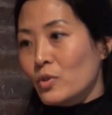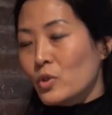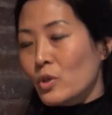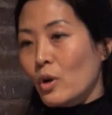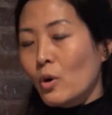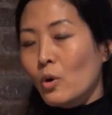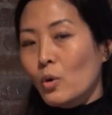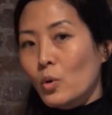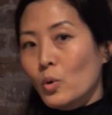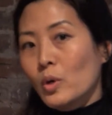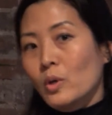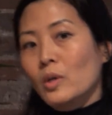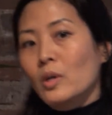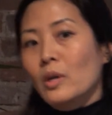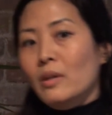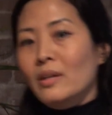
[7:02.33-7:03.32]
So
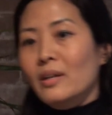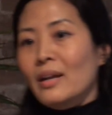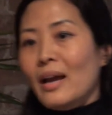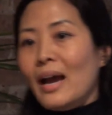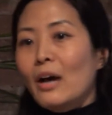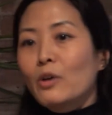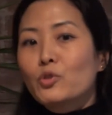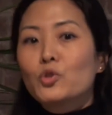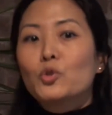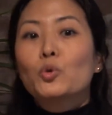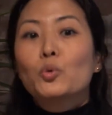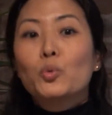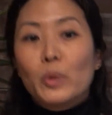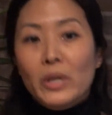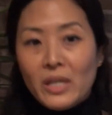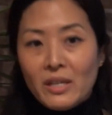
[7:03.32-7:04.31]
then how
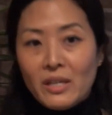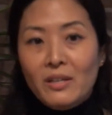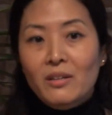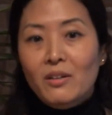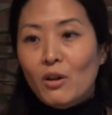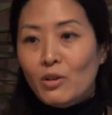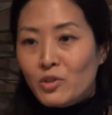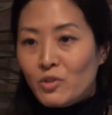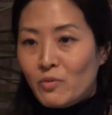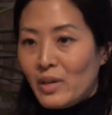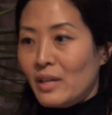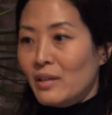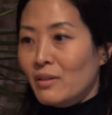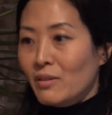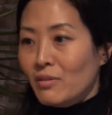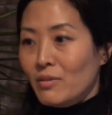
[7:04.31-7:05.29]
do we
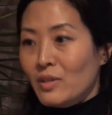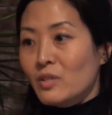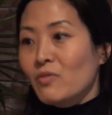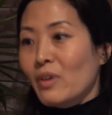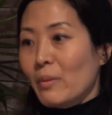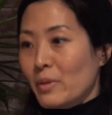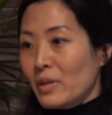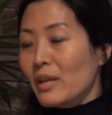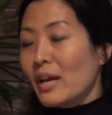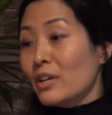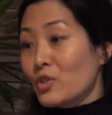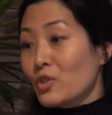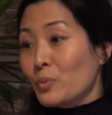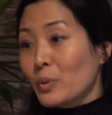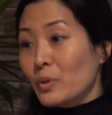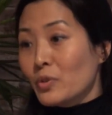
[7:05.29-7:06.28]
cultivate these feminine
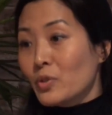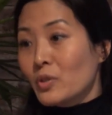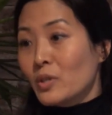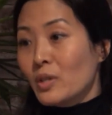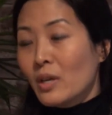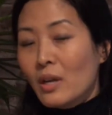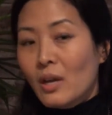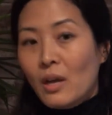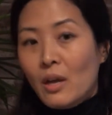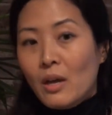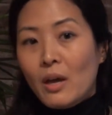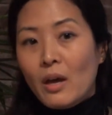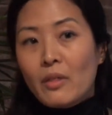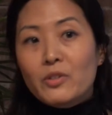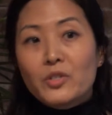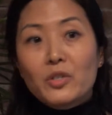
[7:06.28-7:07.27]
attributes?
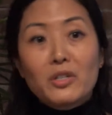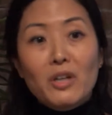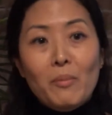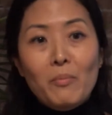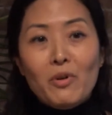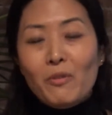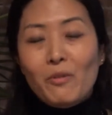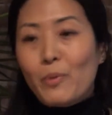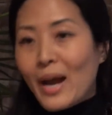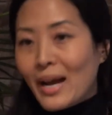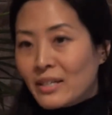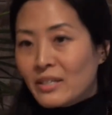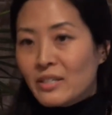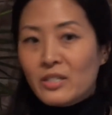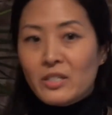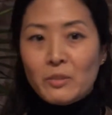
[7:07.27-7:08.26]
There's a number of
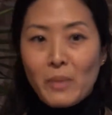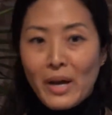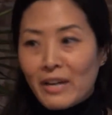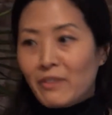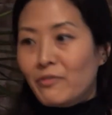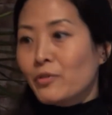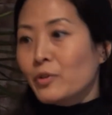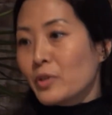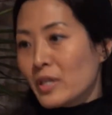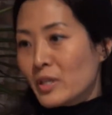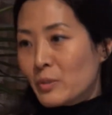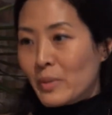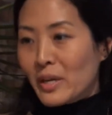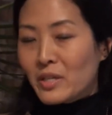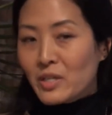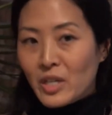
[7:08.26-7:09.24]
practices,
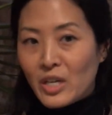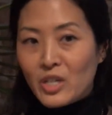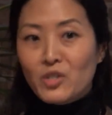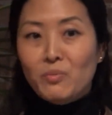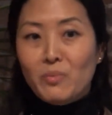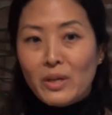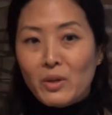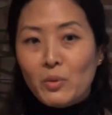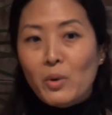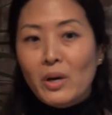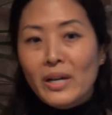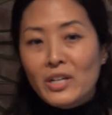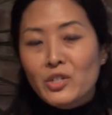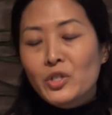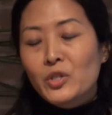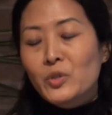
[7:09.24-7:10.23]
mindfulness, meditation being
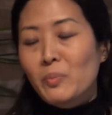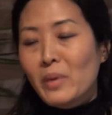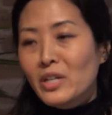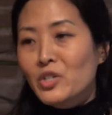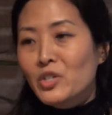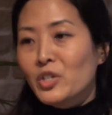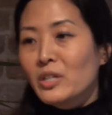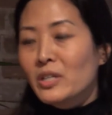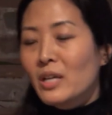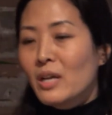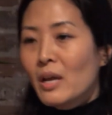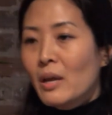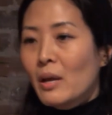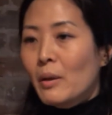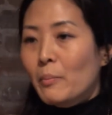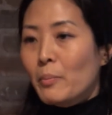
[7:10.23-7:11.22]
one I just mentioned,
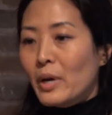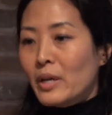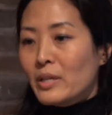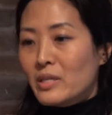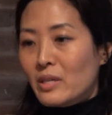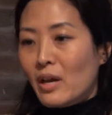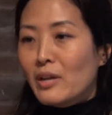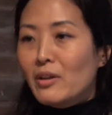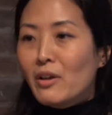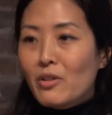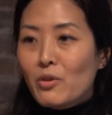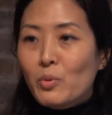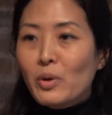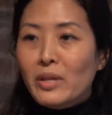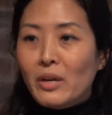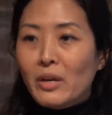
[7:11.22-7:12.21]
but
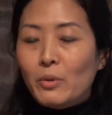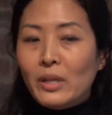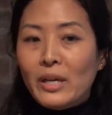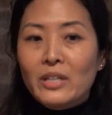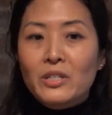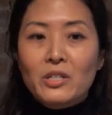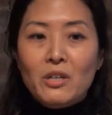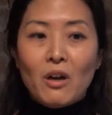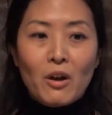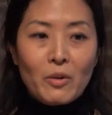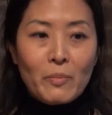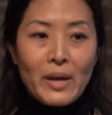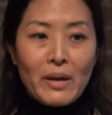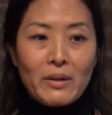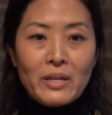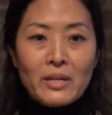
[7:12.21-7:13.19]
another one that I would like to
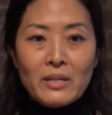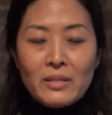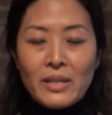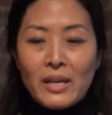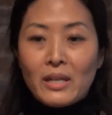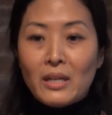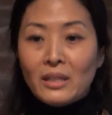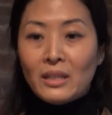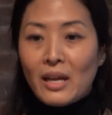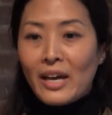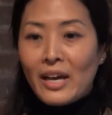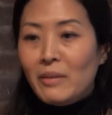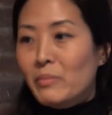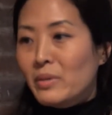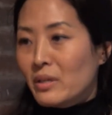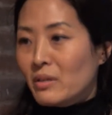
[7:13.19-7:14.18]
talk about is an
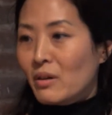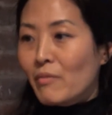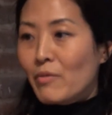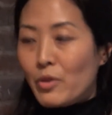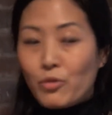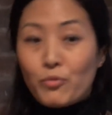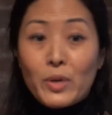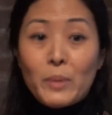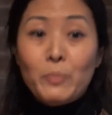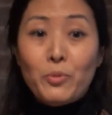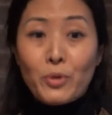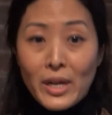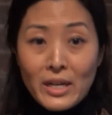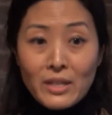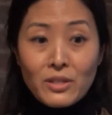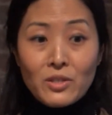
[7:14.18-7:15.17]
alignment of the three
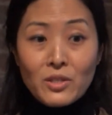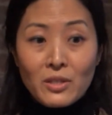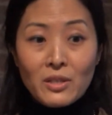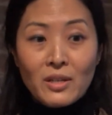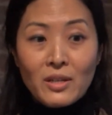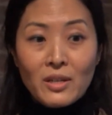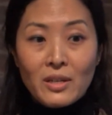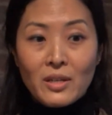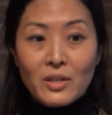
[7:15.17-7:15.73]
brains.